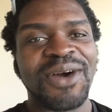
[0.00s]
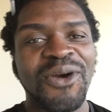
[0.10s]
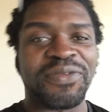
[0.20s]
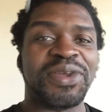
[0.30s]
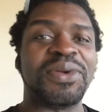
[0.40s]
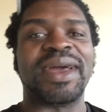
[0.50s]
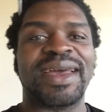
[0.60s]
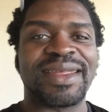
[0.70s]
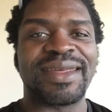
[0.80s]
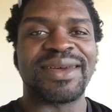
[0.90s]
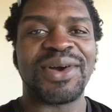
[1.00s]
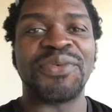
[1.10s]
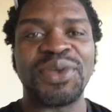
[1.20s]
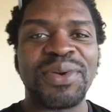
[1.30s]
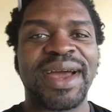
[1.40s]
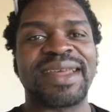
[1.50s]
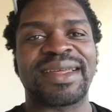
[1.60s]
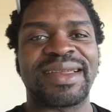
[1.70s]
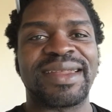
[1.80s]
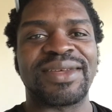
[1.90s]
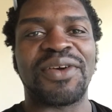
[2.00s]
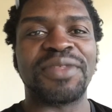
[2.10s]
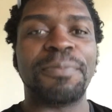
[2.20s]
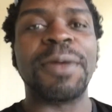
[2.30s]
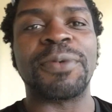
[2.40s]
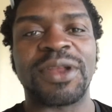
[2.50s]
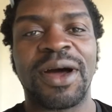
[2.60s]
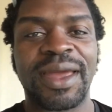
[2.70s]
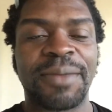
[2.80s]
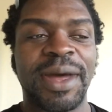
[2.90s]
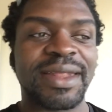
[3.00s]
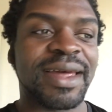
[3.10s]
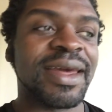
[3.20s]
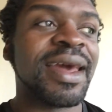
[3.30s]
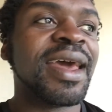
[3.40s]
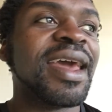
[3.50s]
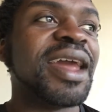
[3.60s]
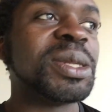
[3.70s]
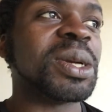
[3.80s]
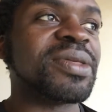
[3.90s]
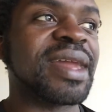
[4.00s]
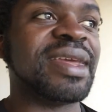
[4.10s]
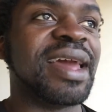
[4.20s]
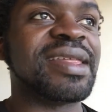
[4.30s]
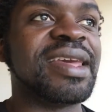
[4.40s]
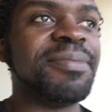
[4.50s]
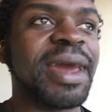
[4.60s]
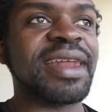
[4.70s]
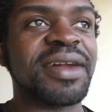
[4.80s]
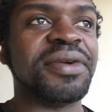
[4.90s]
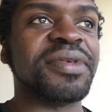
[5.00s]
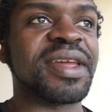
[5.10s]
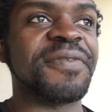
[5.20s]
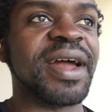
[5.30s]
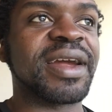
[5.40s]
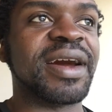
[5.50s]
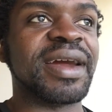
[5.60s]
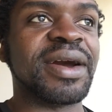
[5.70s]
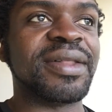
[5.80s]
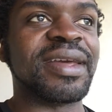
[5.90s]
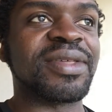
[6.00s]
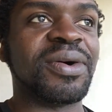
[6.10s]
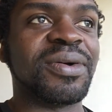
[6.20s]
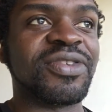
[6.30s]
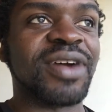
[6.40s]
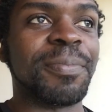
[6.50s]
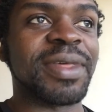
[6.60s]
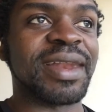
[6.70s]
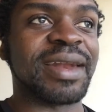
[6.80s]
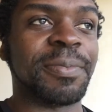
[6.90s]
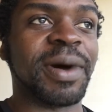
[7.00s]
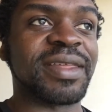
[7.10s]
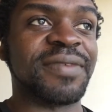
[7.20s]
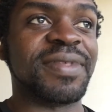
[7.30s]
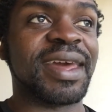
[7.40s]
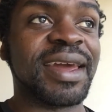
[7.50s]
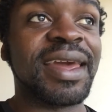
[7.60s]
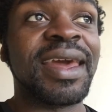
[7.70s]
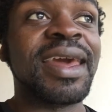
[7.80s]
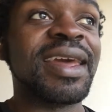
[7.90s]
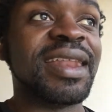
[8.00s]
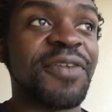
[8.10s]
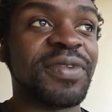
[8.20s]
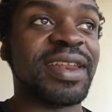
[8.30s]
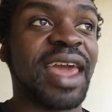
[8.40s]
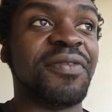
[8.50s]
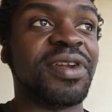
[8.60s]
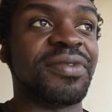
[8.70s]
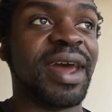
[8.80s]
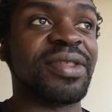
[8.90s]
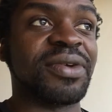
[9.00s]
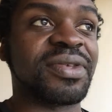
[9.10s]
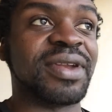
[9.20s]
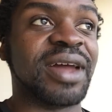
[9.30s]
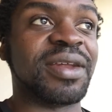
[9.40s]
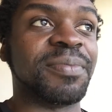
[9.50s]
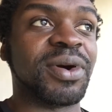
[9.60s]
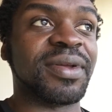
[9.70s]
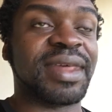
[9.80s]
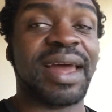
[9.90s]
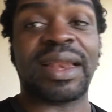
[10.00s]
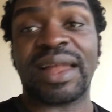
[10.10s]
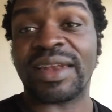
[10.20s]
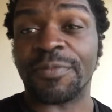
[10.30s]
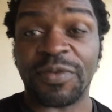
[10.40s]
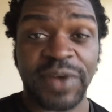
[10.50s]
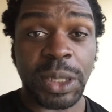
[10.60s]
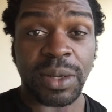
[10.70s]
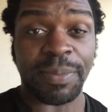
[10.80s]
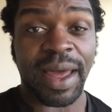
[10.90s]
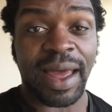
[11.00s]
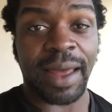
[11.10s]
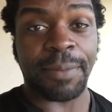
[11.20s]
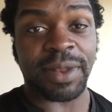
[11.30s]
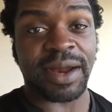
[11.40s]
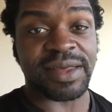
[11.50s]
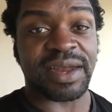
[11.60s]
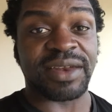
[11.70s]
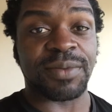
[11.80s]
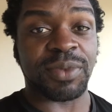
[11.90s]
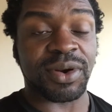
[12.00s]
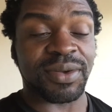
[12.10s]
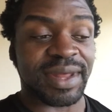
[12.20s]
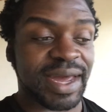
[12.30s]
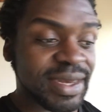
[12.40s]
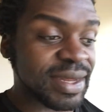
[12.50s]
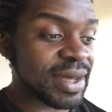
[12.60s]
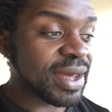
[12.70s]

over you guys listening to this, over the people talking about that. It shows that, yes, he might agree with Stephen Curry on this whole Trump is not a positive thing. Definitely Kevin Durant's also not on board with that. A lot of professional players are not on board with that.